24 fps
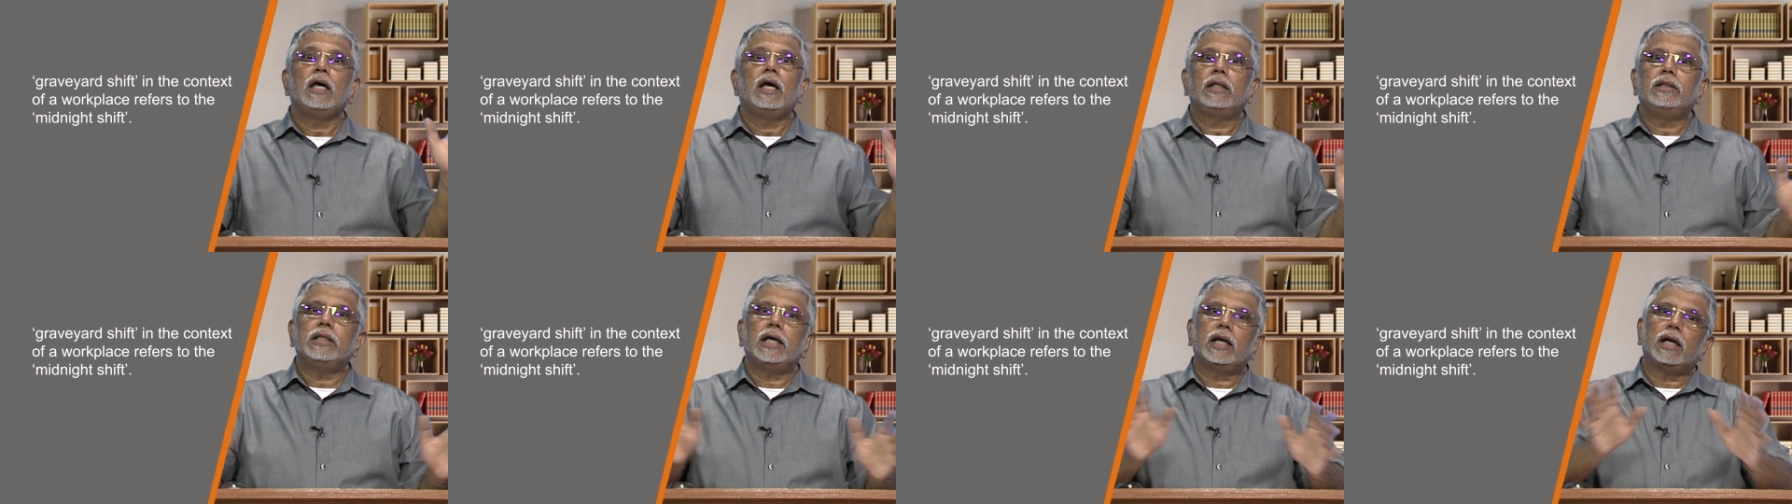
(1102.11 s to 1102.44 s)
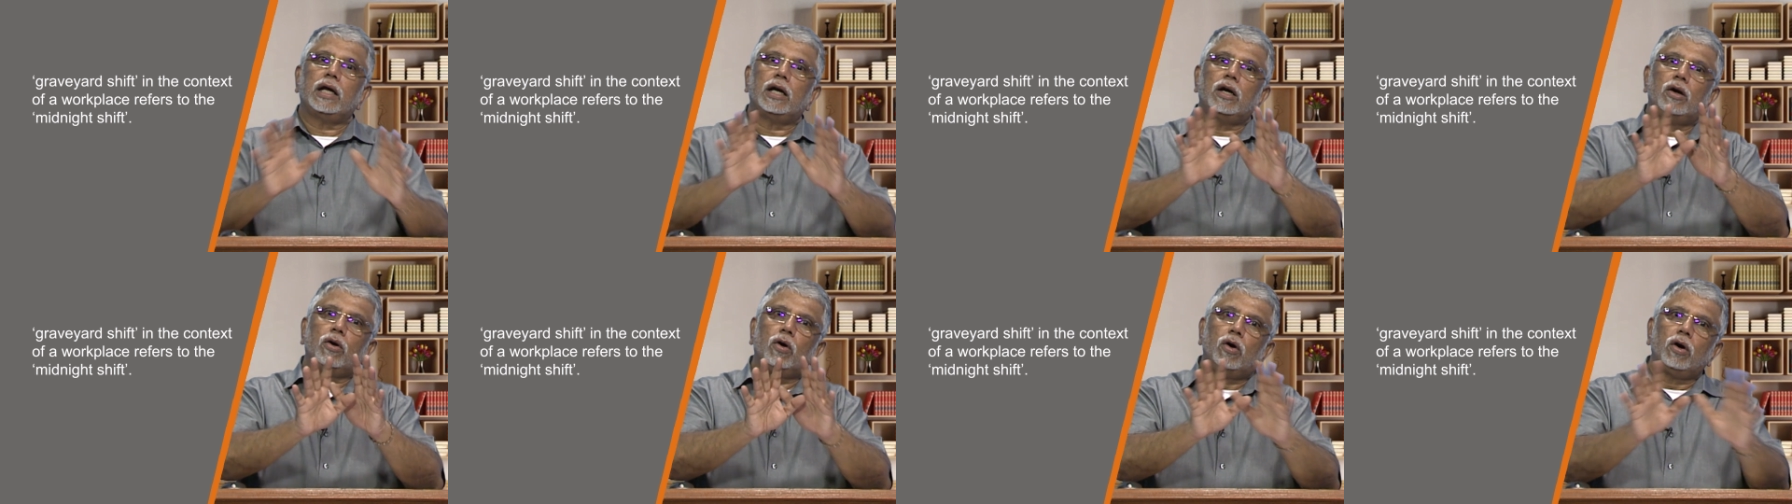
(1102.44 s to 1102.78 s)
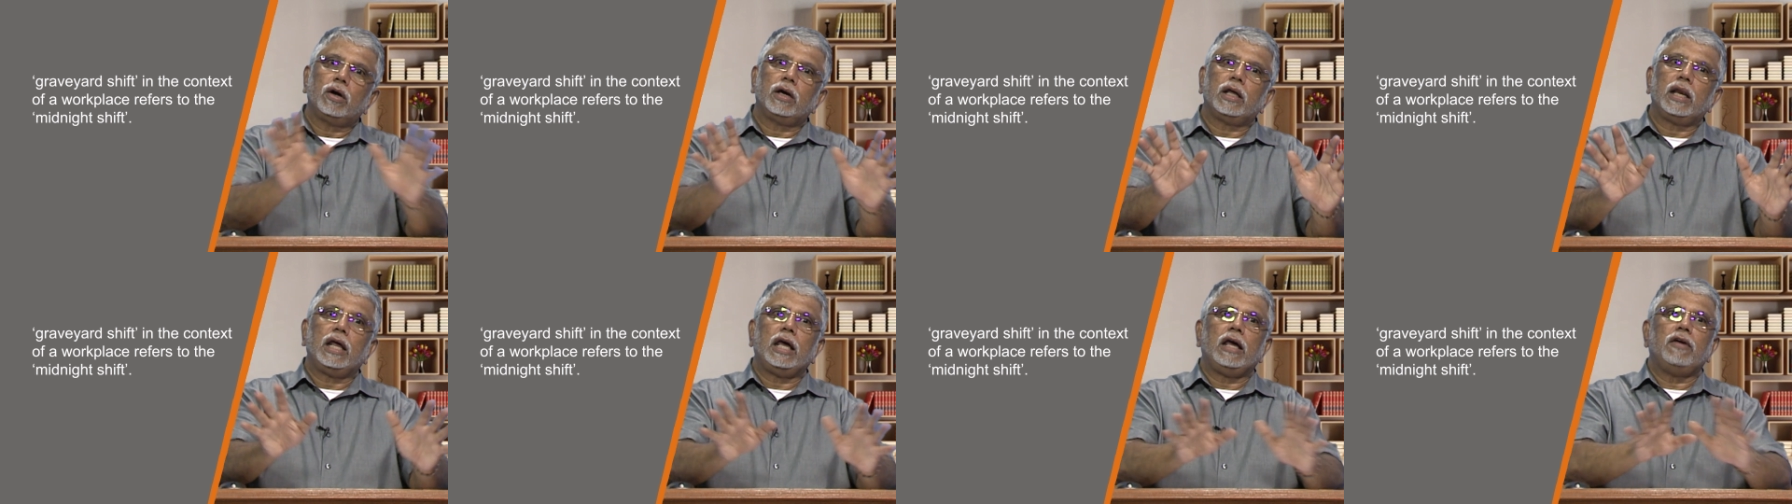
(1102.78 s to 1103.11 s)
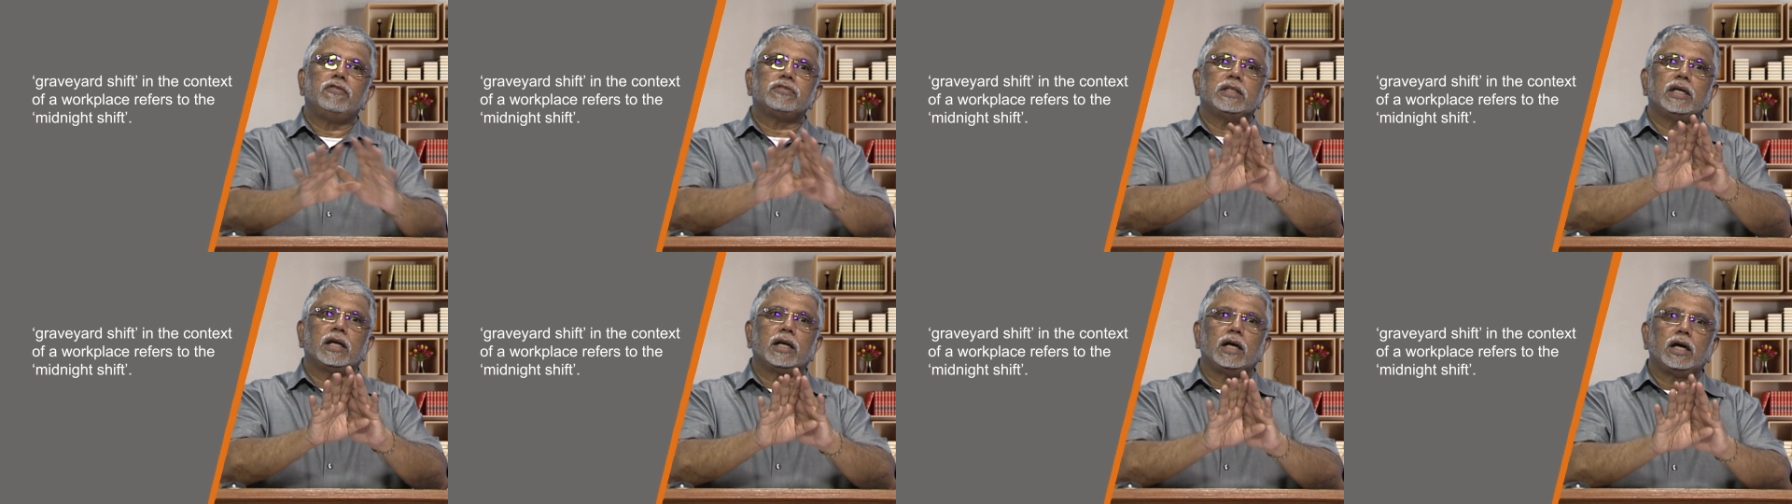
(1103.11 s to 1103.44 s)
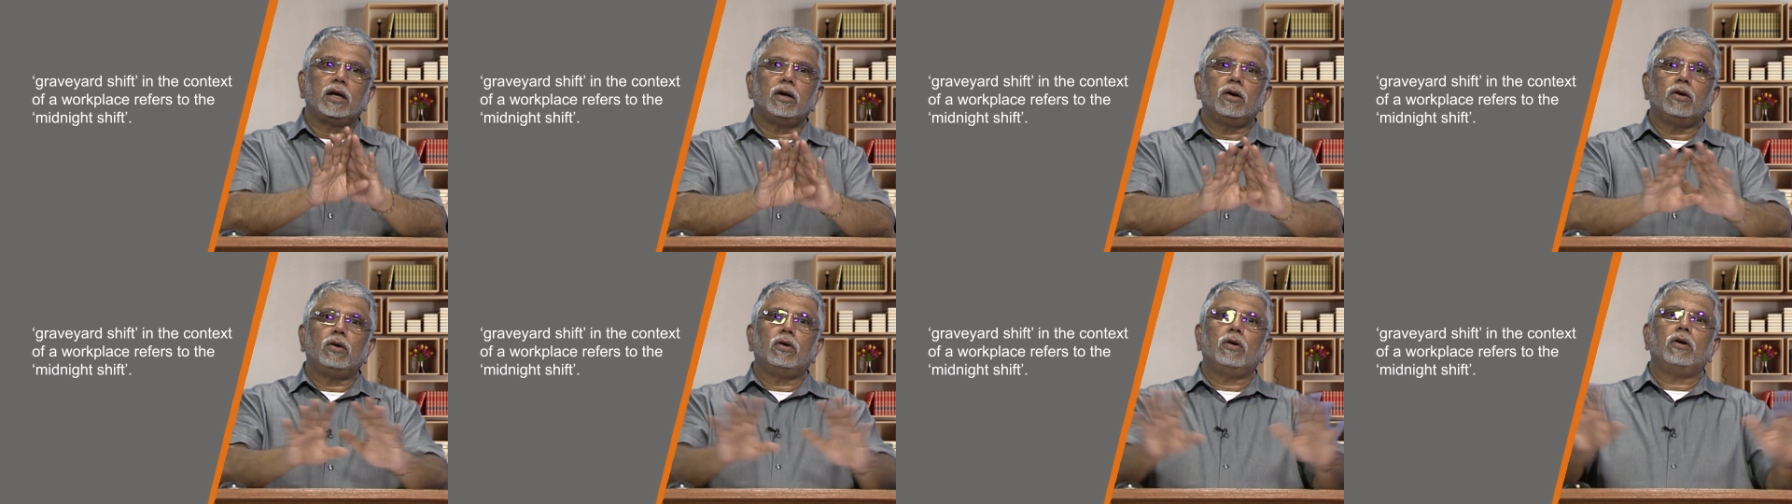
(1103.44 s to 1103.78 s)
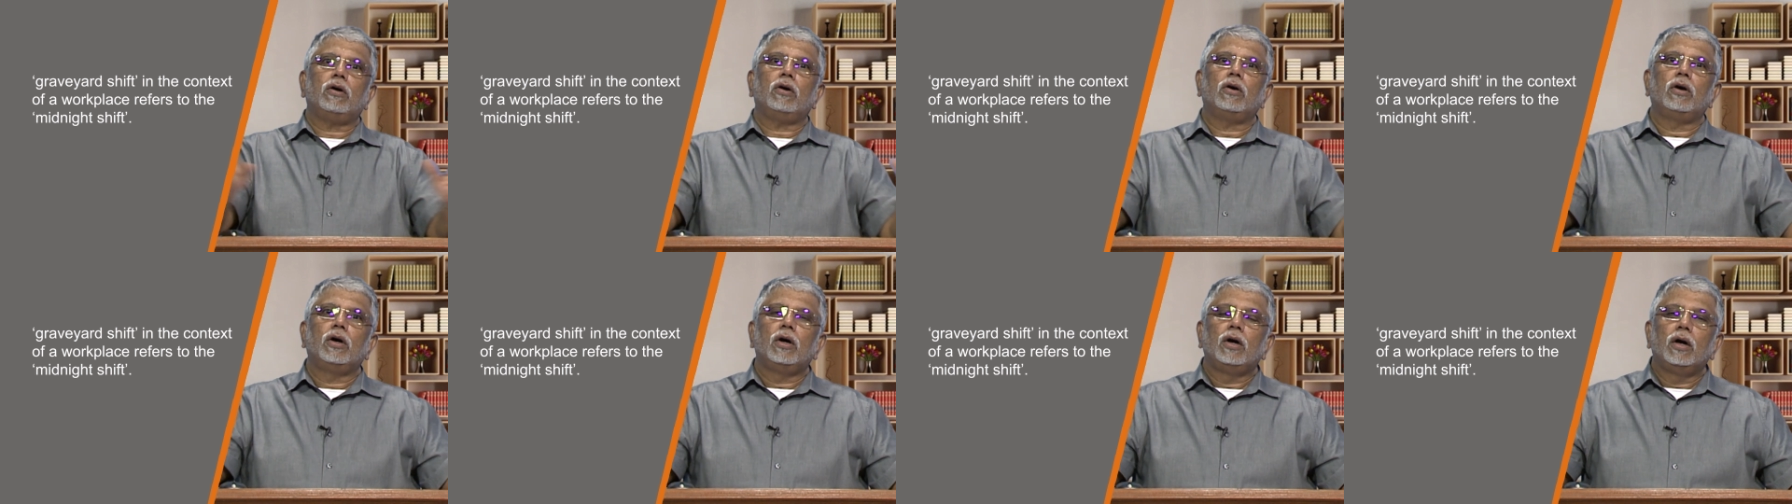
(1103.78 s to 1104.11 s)
There are no graves. There are
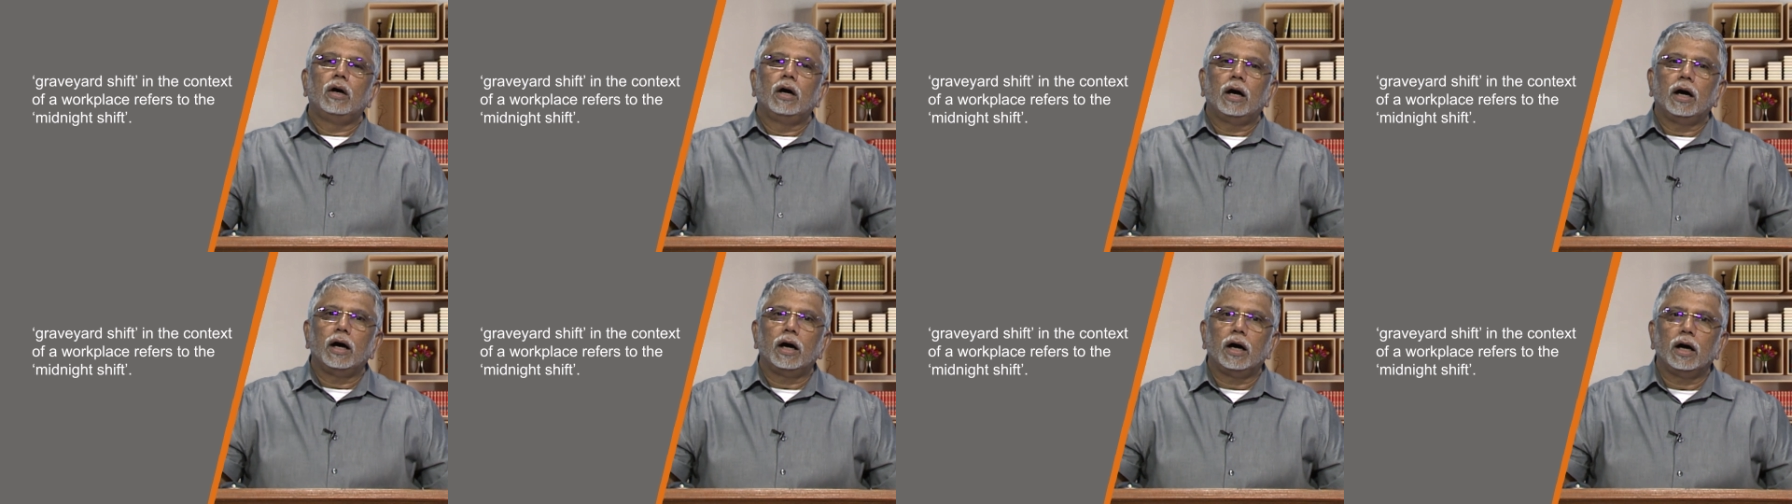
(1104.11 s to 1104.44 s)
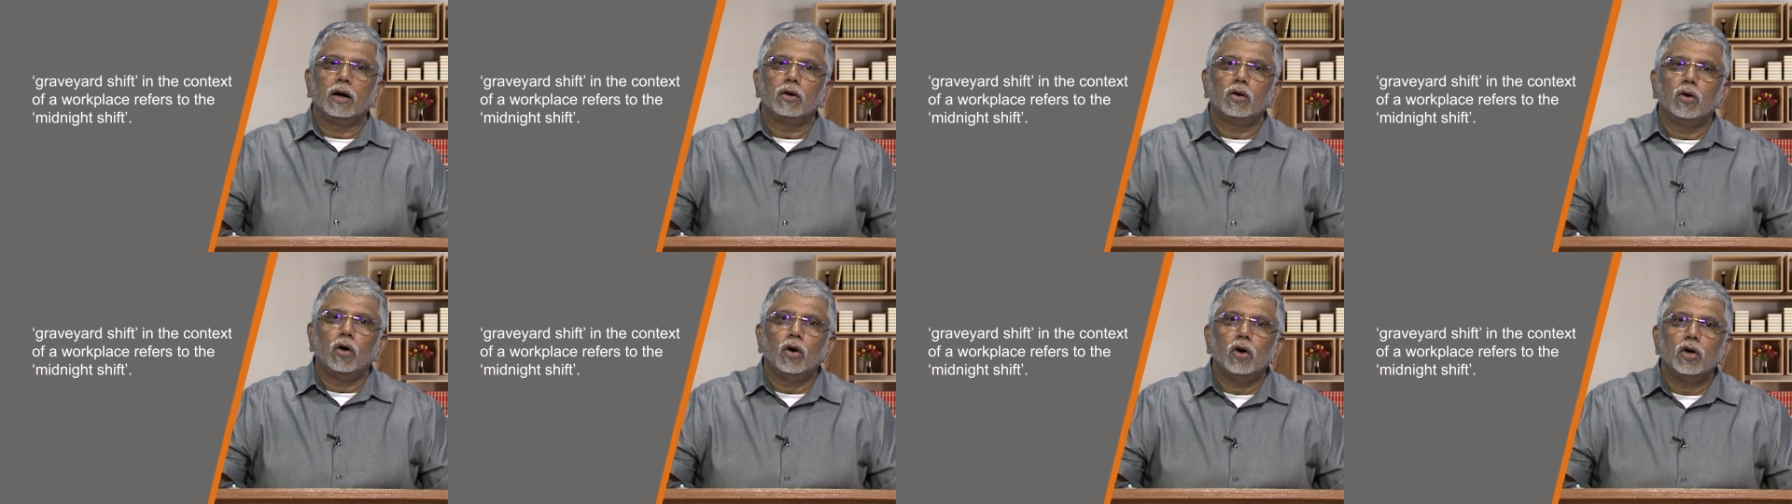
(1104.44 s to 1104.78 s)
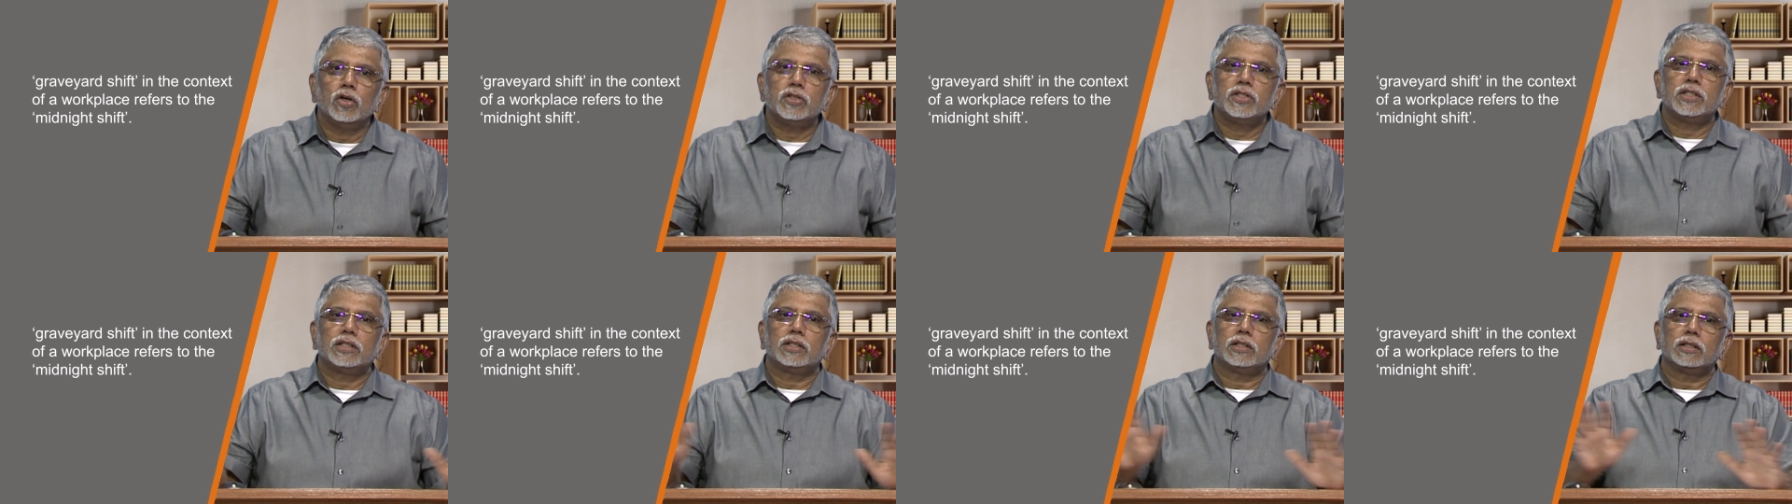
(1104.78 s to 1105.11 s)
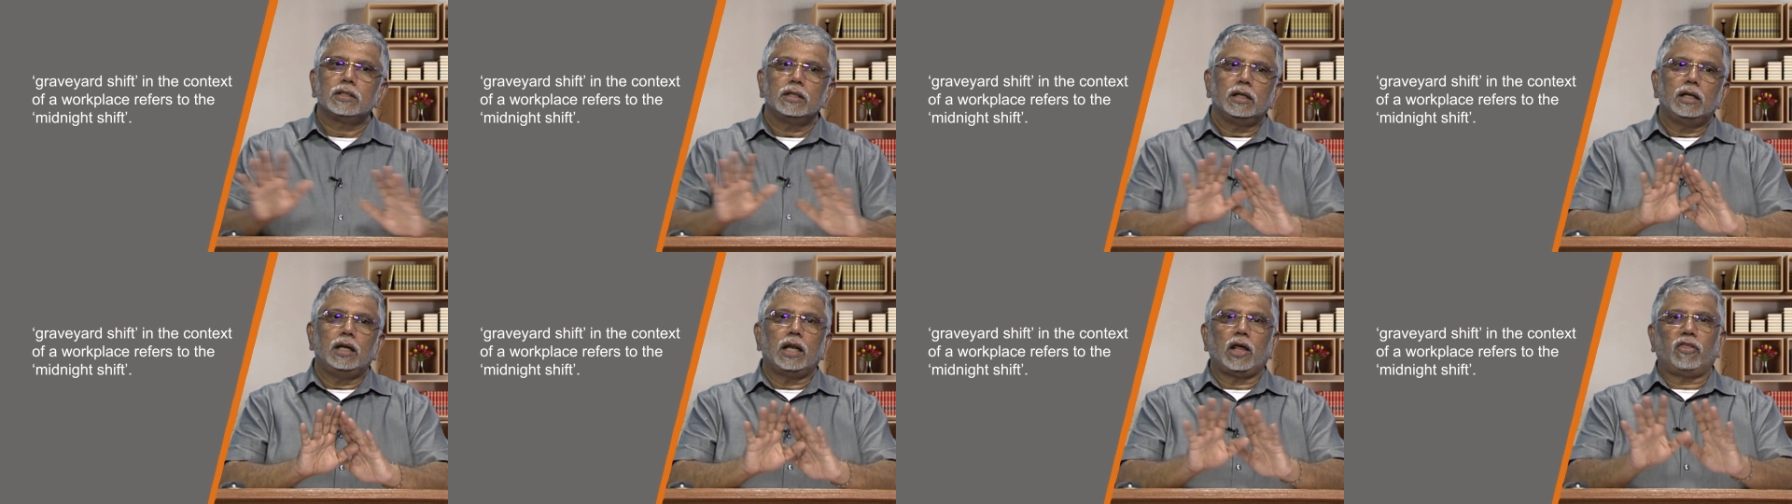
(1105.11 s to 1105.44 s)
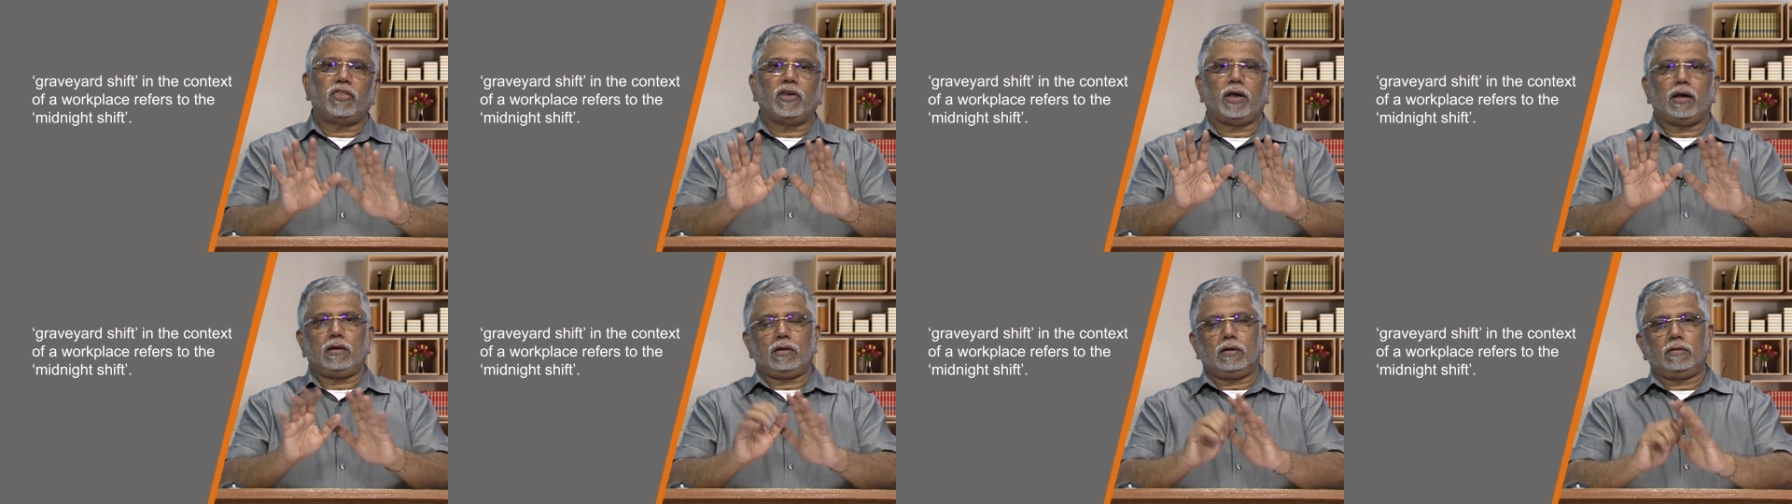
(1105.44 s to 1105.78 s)
no uh, ghosts. Nothing.